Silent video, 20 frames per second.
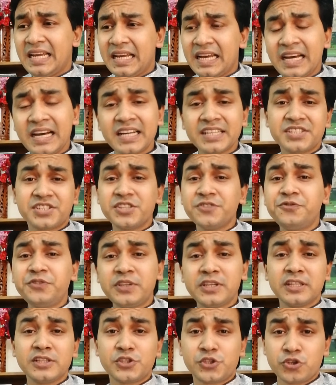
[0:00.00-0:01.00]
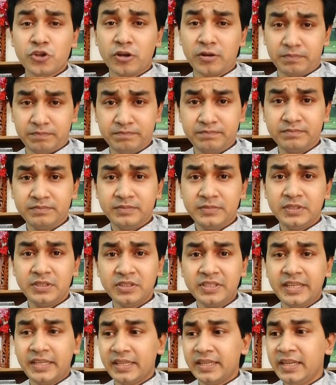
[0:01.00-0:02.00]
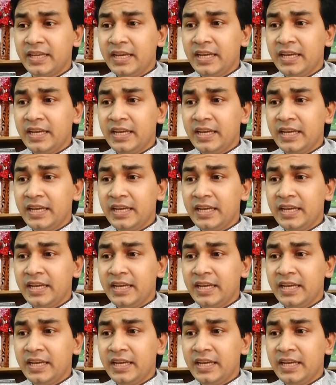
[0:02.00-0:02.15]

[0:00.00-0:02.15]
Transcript: a difficult job. Okay,